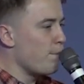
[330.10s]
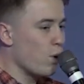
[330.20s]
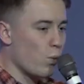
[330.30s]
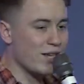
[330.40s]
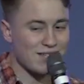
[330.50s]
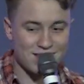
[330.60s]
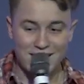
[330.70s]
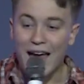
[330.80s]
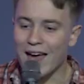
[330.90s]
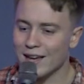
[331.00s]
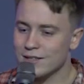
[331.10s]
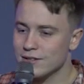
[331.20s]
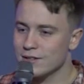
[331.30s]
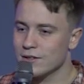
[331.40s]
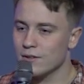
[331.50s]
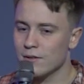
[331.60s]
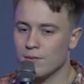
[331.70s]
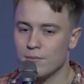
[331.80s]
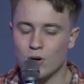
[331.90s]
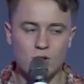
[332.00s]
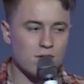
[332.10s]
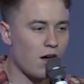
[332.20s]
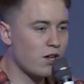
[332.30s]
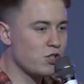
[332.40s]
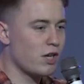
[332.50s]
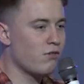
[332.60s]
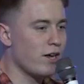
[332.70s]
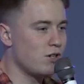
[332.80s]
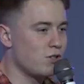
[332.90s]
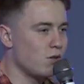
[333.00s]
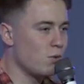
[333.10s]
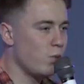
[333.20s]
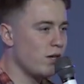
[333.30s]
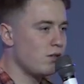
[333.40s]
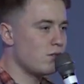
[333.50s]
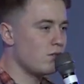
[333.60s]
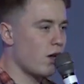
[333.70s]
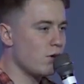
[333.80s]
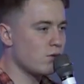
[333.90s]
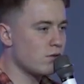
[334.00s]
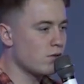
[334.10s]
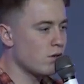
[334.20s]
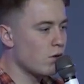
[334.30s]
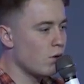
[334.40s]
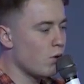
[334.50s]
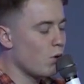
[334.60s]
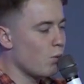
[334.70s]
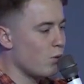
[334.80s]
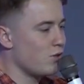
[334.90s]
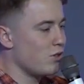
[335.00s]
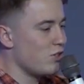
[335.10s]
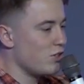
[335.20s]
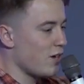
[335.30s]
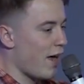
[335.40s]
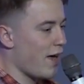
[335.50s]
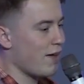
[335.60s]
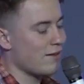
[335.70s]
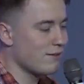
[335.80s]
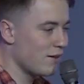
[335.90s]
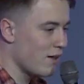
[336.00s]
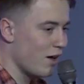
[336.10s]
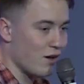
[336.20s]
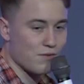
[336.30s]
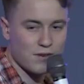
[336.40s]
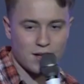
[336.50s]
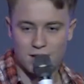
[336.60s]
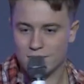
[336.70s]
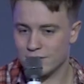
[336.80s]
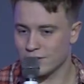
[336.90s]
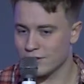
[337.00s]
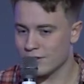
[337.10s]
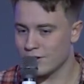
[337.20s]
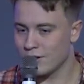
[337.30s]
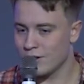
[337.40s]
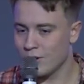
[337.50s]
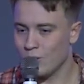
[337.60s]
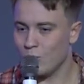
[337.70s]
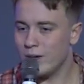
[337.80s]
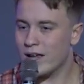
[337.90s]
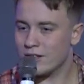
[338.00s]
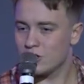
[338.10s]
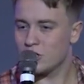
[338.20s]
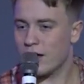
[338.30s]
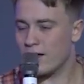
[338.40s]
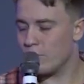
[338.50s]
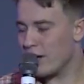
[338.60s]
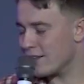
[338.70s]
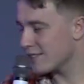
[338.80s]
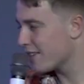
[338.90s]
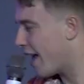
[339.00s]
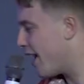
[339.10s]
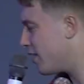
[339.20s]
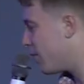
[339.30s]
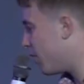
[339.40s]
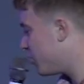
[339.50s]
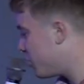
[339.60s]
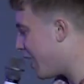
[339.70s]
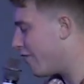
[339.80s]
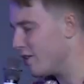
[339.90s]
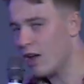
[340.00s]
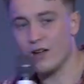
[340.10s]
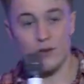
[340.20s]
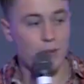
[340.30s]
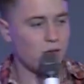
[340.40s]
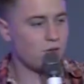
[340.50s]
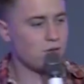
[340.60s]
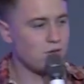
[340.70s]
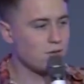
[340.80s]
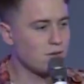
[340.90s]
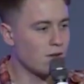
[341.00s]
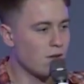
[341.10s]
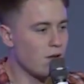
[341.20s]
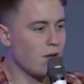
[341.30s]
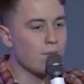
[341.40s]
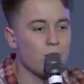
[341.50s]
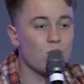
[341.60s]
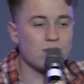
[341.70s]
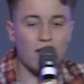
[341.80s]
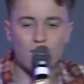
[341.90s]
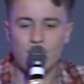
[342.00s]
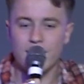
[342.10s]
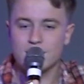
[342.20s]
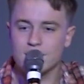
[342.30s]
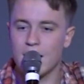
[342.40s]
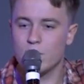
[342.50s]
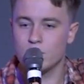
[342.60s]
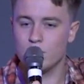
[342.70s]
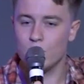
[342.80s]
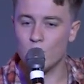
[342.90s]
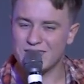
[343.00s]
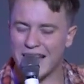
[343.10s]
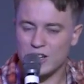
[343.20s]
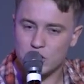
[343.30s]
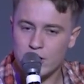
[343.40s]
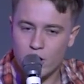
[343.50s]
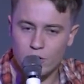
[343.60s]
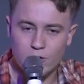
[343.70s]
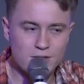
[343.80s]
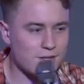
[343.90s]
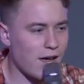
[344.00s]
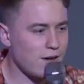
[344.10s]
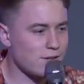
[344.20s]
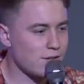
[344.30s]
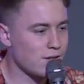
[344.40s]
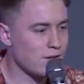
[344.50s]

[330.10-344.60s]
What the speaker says: But we're scared because our generation, we don't want to share our feelings. We get scared about sharing our emotions because if I tell you what's actually going on the side,